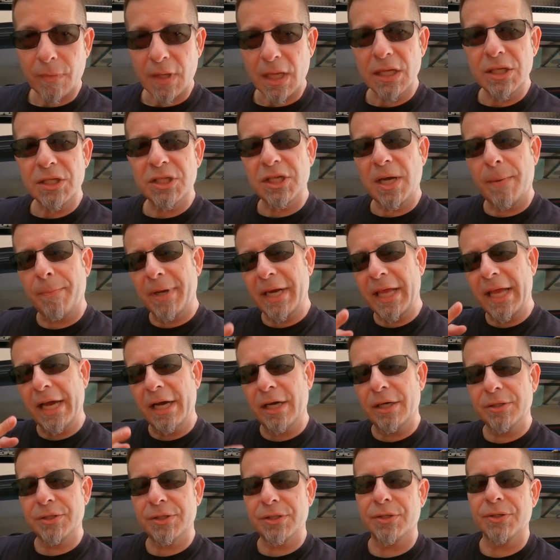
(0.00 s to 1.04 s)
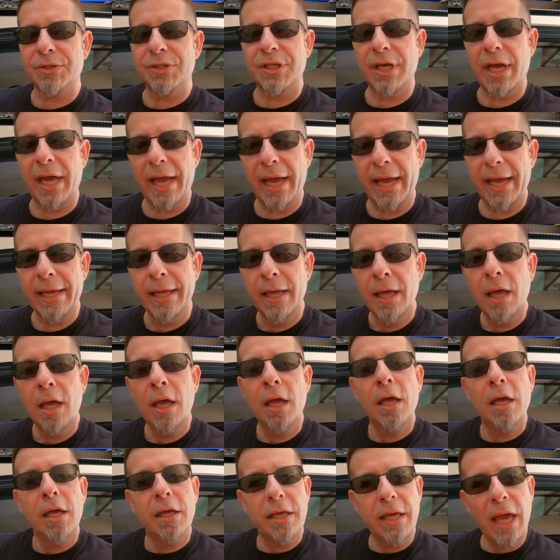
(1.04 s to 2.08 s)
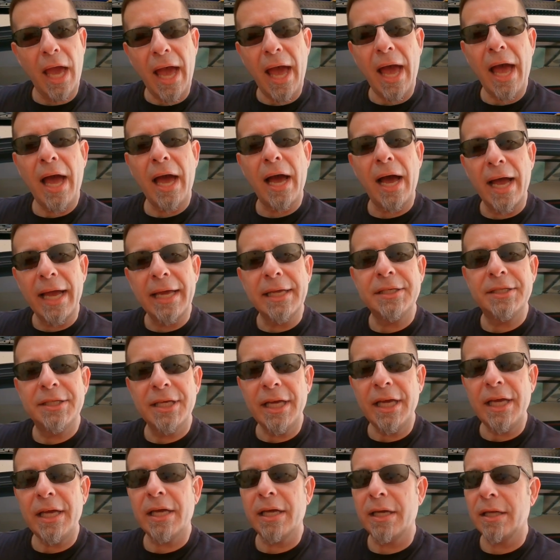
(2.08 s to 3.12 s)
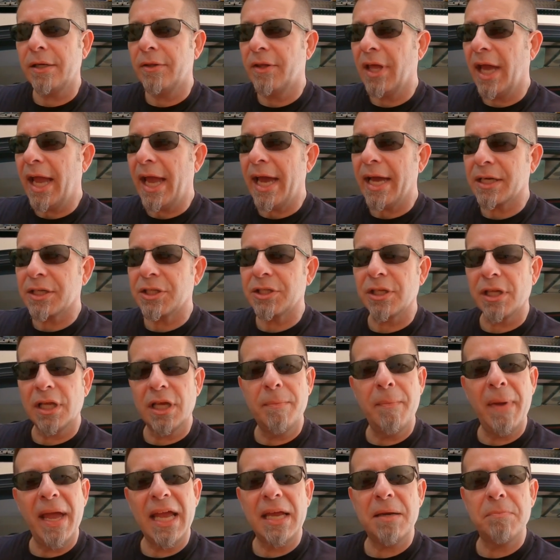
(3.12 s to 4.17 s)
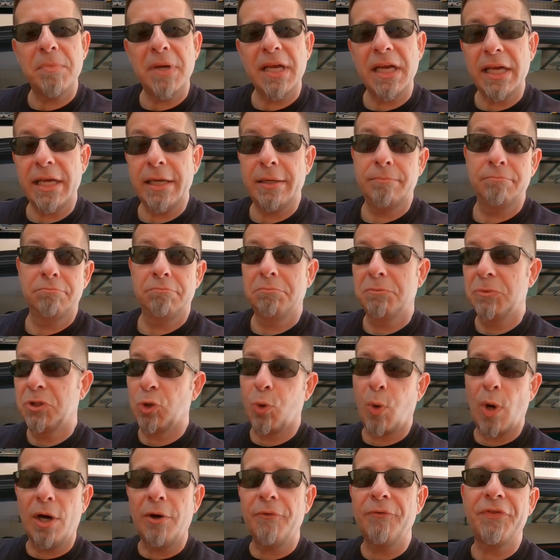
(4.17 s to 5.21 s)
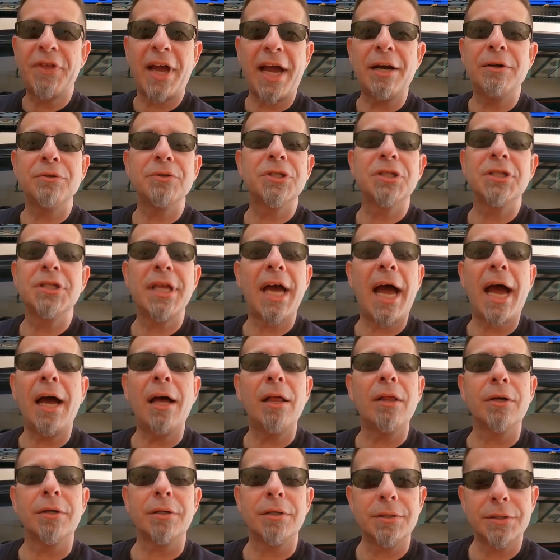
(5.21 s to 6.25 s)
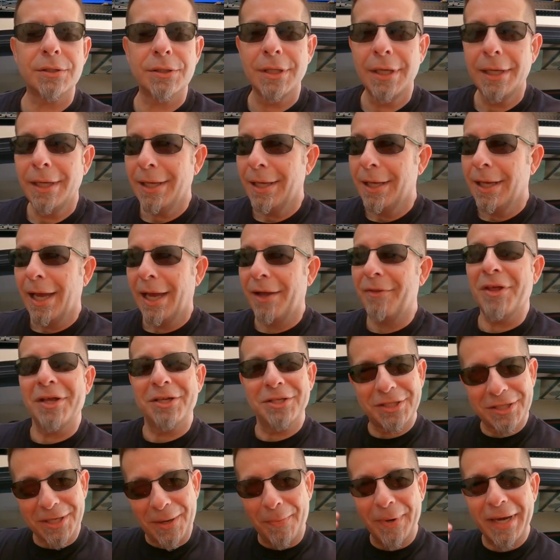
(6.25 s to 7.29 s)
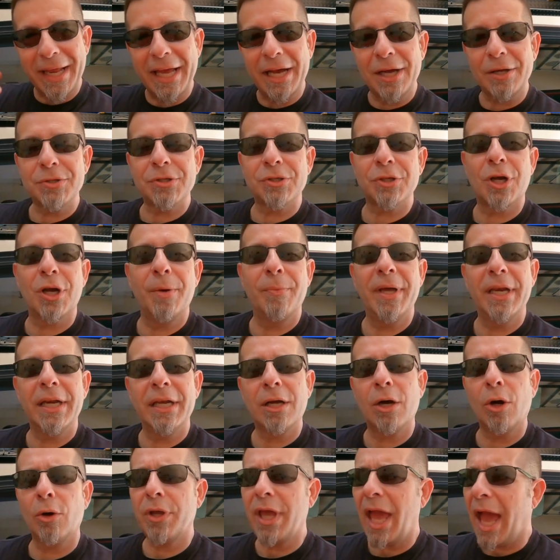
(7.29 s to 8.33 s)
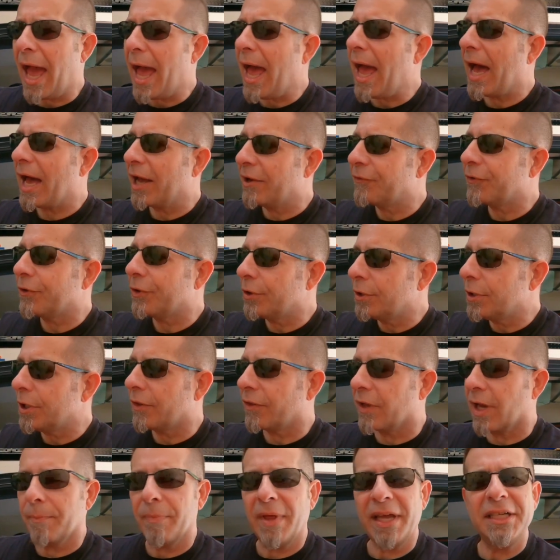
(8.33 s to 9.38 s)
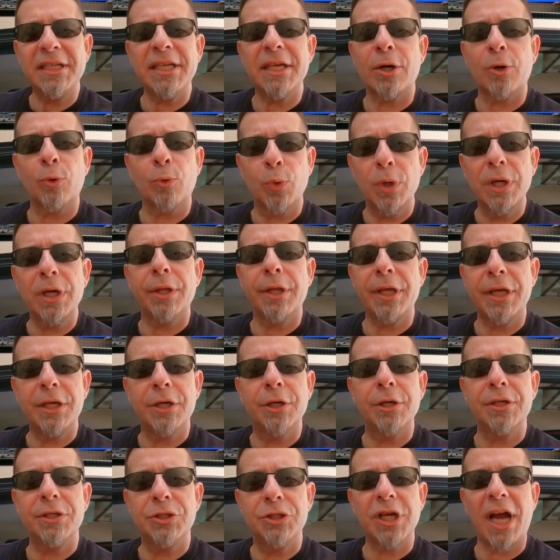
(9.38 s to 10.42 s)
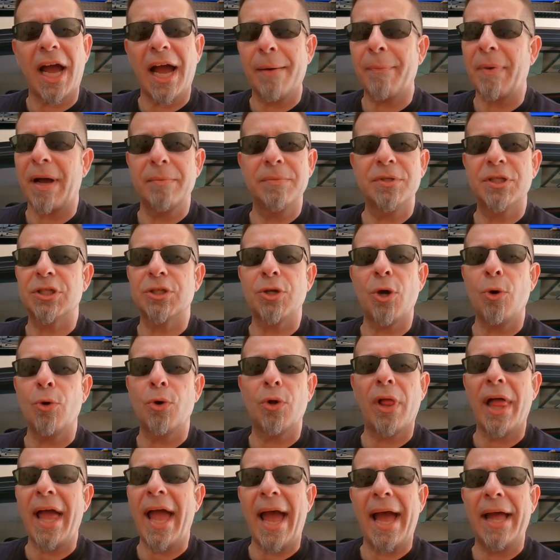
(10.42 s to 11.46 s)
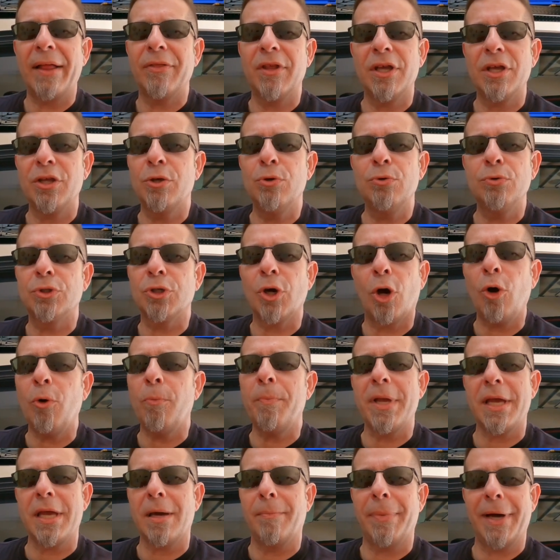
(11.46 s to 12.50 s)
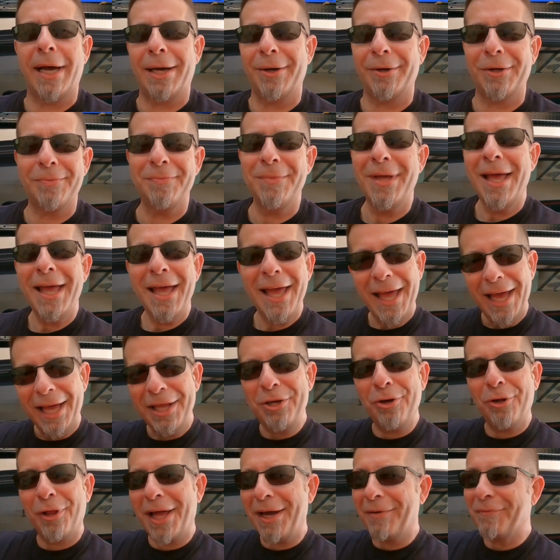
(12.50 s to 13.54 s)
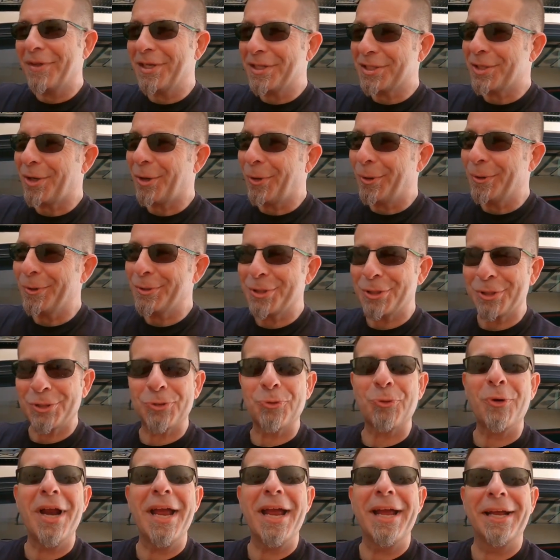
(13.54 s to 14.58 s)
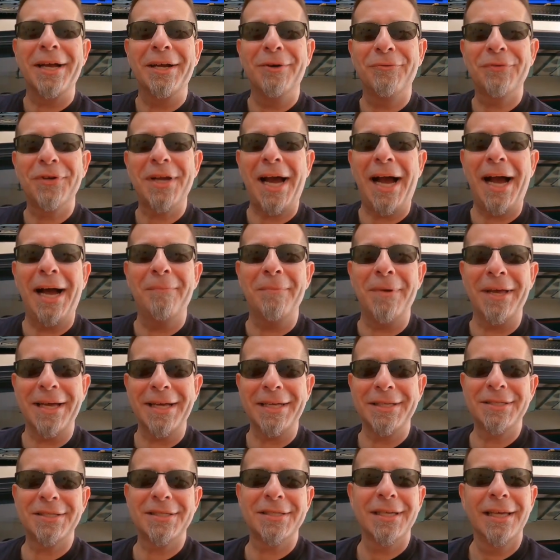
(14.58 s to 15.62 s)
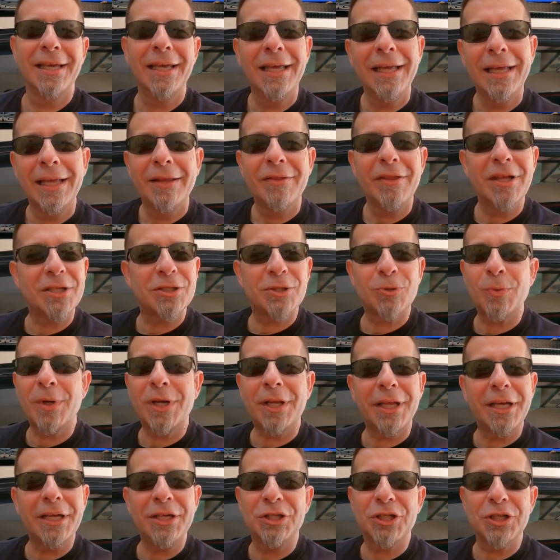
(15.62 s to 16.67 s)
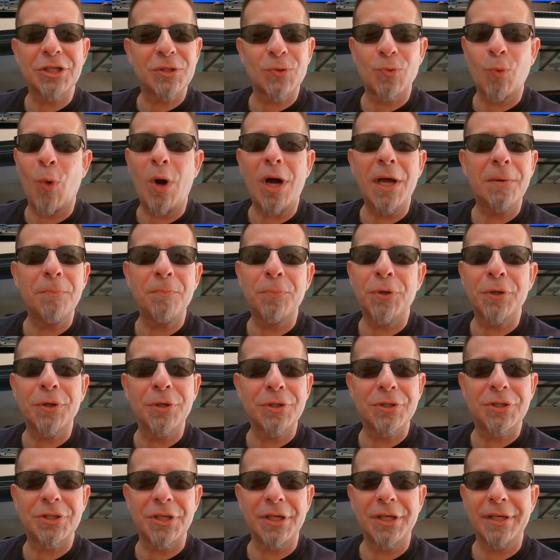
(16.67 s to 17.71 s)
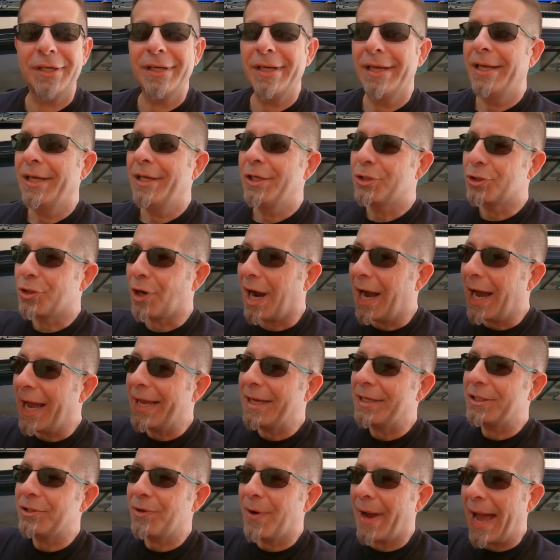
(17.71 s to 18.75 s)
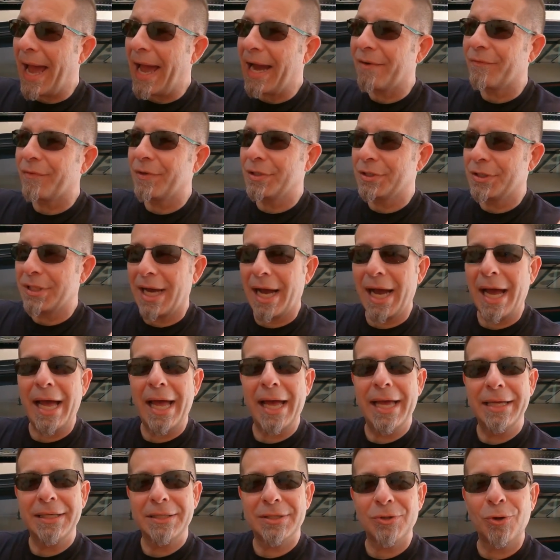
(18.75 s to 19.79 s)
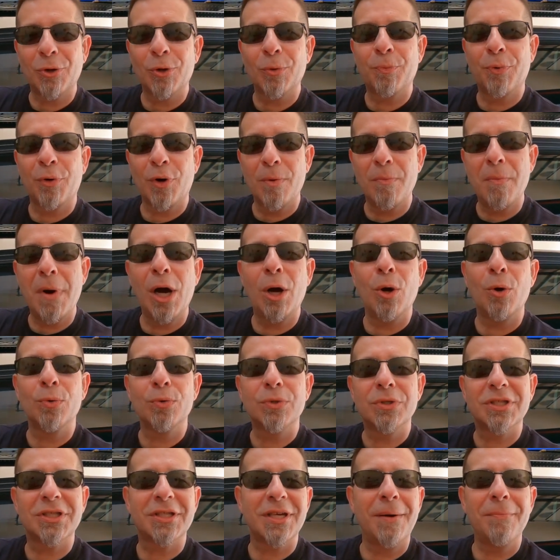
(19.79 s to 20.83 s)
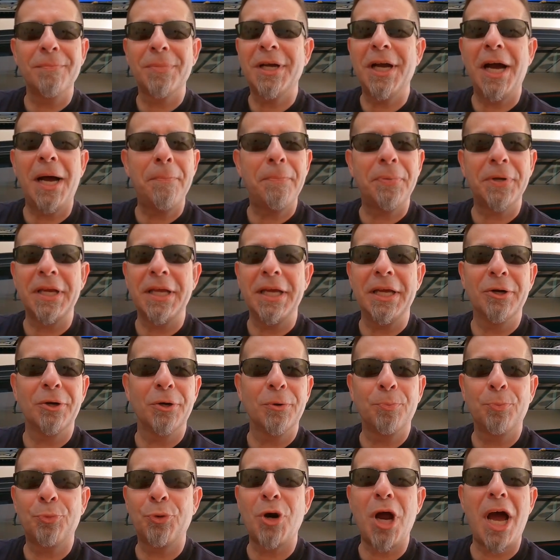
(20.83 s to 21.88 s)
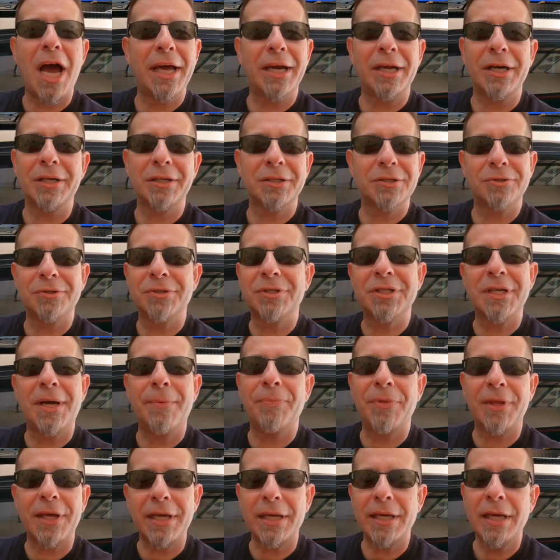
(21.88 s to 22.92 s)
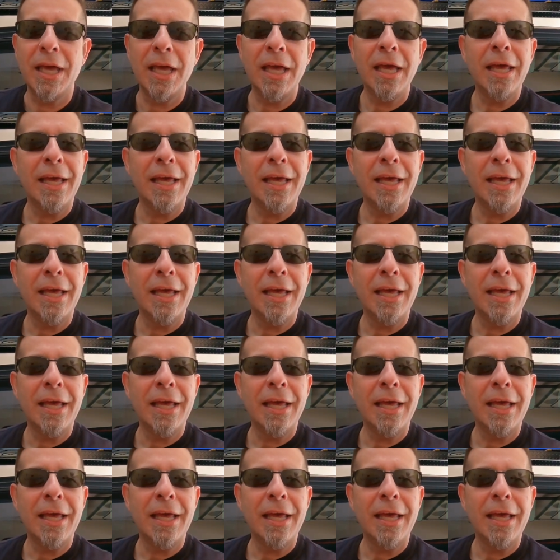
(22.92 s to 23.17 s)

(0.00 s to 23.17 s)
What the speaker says: And somebody else will say, yeah, I did. They actually made me $12,000. And then somebody else will come in and go, yeah, I've heard of them. They did a really good job. I'm so glad that you told me about them. And you'll have this whole string of comments that's really just one person trying to advertise or promote some company or product or something.